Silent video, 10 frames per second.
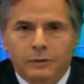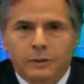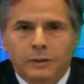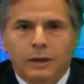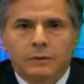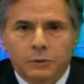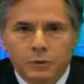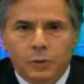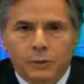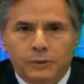And you know
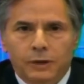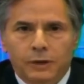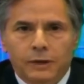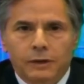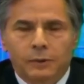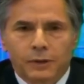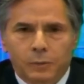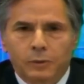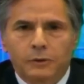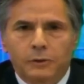what they
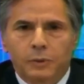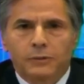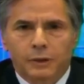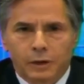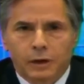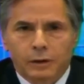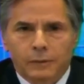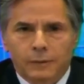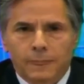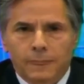were, you know what they are.
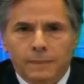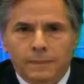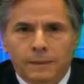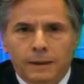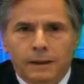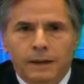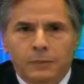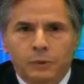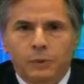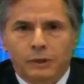And
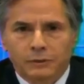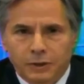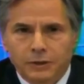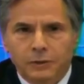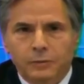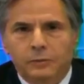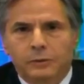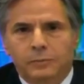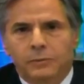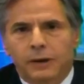we will continue to
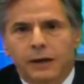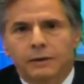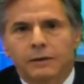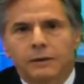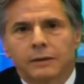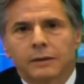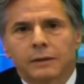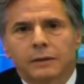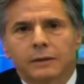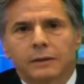provide
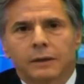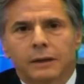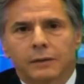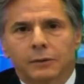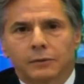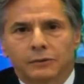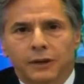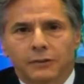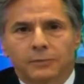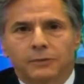those
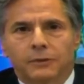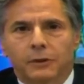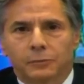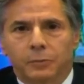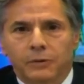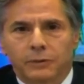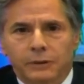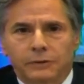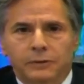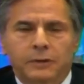assessments and those
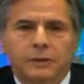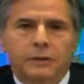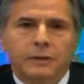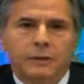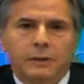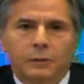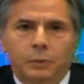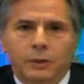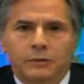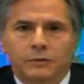briefings in the
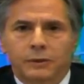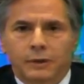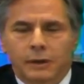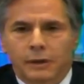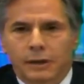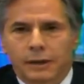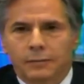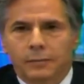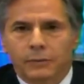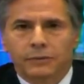weeks and
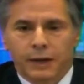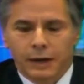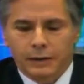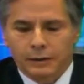months ahead.